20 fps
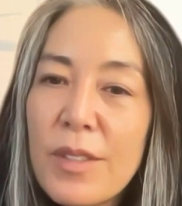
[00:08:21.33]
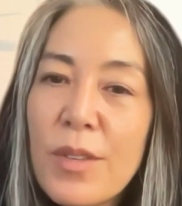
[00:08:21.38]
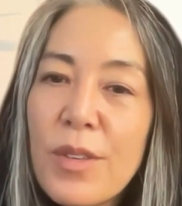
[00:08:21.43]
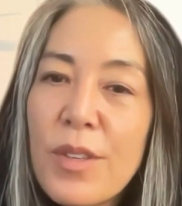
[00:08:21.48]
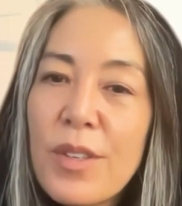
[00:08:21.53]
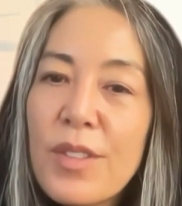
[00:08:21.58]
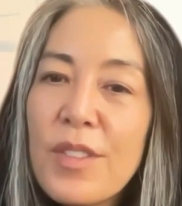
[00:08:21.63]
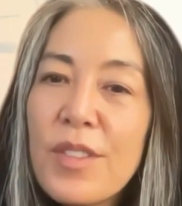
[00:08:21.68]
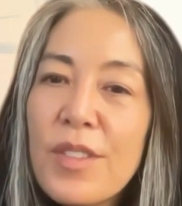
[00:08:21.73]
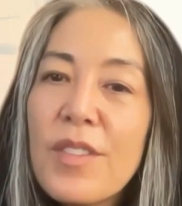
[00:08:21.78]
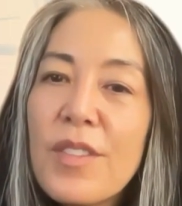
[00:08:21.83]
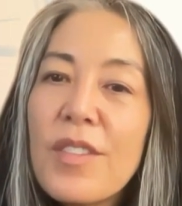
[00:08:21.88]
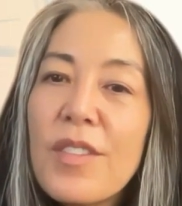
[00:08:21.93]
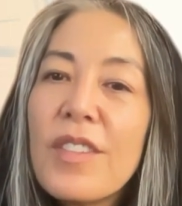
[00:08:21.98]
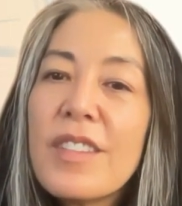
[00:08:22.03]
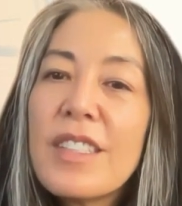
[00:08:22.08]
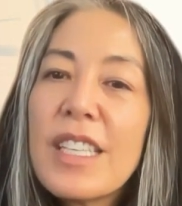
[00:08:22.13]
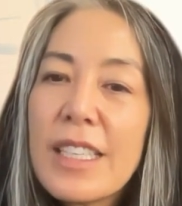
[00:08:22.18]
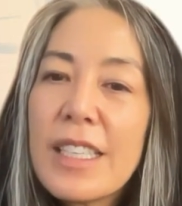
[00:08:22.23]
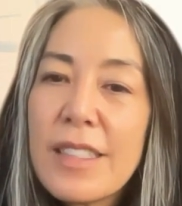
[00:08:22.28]
stores,
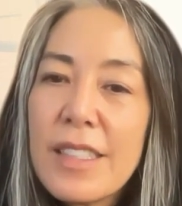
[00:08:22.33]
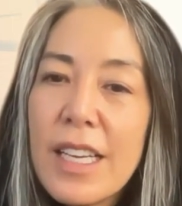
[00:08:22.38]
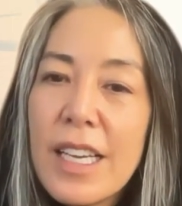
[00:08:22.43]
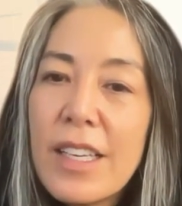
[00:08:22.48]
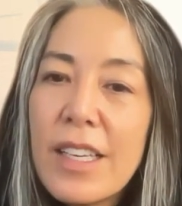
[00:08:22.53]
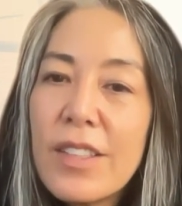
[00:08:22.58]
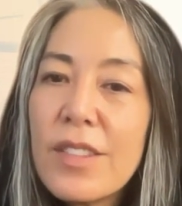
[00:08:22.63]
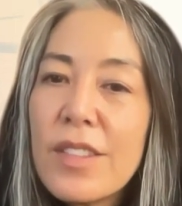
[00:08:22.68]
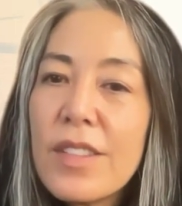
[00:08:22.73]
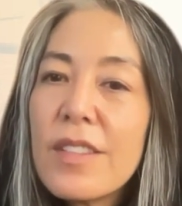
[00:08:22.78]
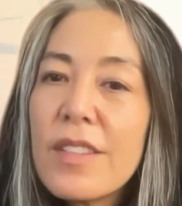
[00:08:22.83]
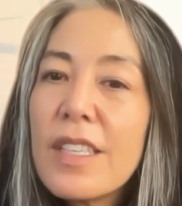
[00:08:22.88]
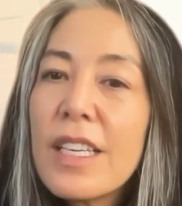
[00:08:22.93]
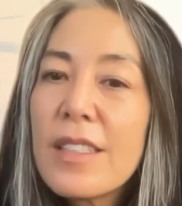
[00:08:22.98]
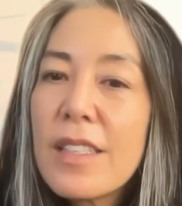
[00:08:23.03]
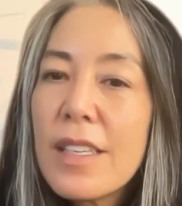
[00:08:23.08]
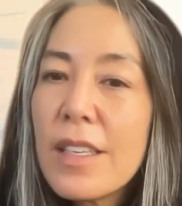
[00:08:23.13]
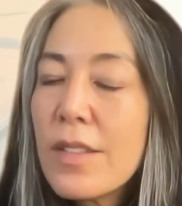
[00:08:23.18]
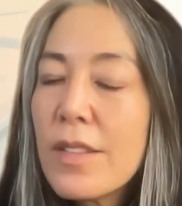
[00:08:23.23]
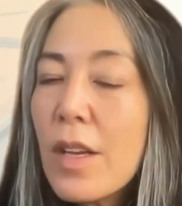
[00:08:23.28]
textiles,
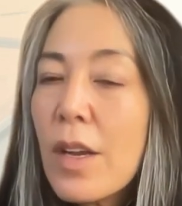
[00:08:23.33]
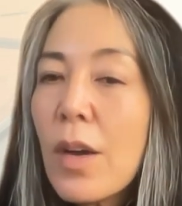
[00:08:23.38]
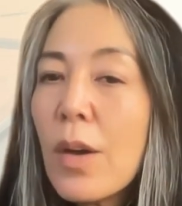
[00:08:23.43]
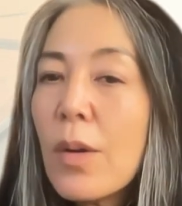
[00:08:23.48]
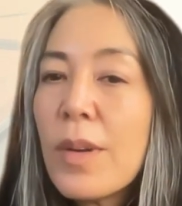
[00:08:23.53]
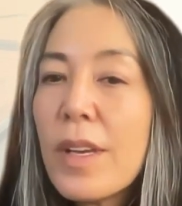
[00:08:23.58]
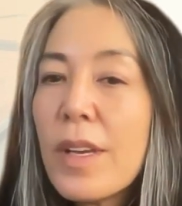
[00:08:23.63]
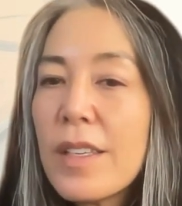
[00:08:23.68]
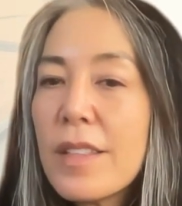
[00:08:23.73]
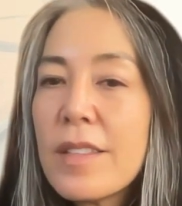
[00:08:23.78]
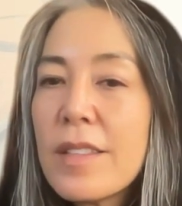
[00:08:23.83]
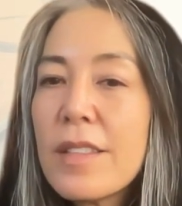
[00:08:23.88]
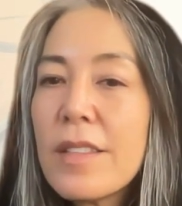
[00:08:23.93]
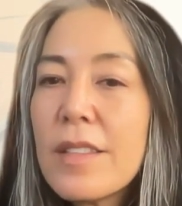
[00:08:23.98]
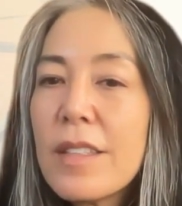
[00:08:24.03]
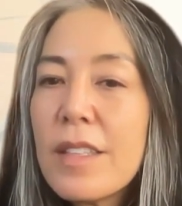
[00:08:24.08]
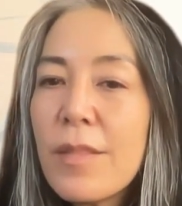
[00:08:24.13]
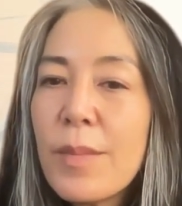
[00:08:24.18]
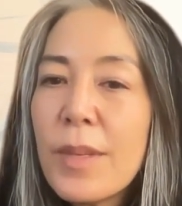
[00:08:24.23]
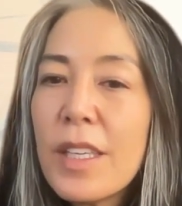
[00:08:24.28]
textiles always
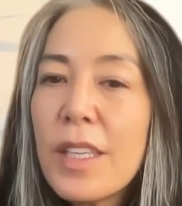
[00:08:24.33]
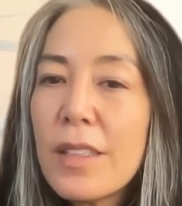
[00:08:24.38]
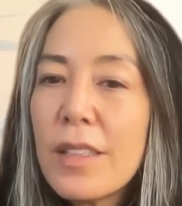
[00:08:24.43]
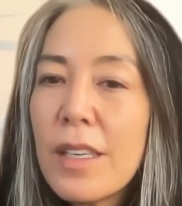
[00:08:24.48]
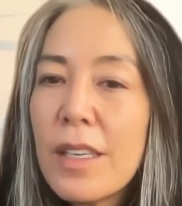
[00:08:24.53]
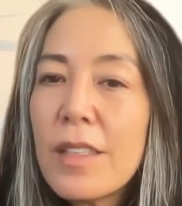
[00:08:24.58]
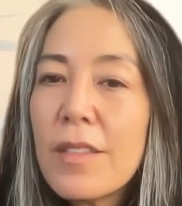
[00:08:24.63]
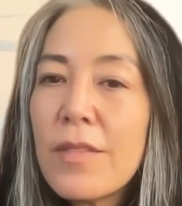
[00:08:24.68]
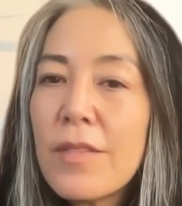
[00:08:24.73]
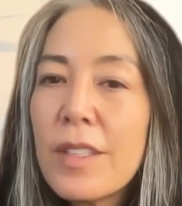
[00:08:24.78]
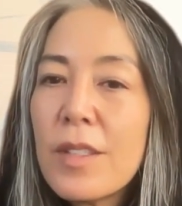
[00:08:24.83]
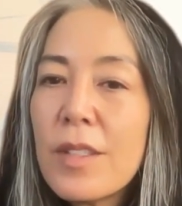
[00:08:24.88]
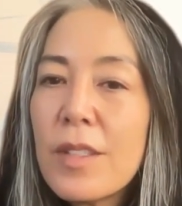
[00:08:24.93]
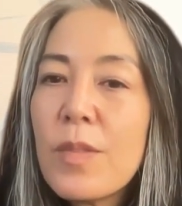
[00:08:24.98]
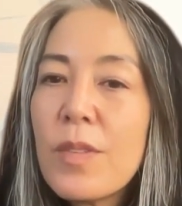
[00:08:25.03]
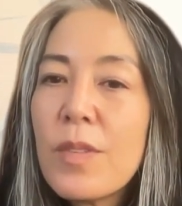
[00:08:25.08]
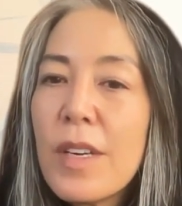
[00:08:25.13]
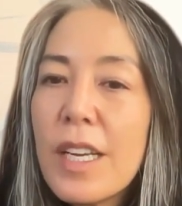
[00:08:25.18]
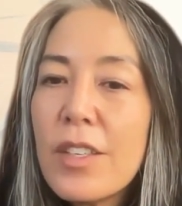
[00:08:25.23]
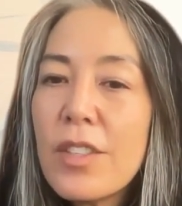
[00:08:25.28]
give me a lot of
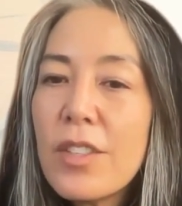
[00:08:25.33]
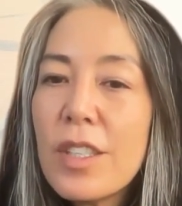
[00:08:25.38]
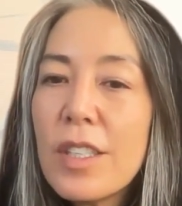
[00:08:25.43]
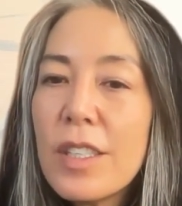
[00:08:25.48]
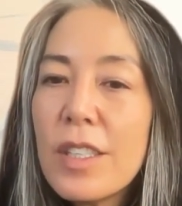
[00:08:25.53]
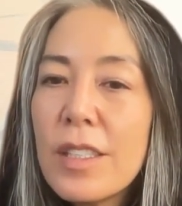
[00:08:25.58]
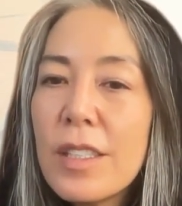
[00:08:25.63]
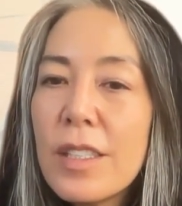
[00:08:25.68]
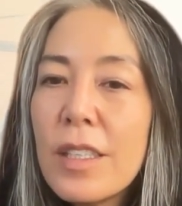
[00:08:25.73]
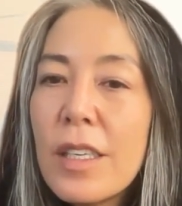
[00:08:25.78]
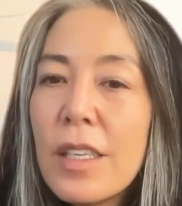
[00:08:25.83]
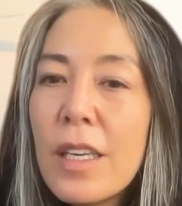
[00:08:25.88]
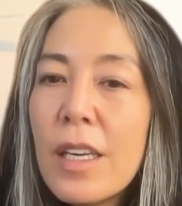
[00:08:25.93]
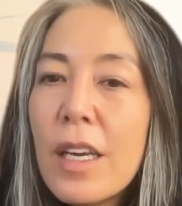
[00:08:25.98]
inspiration,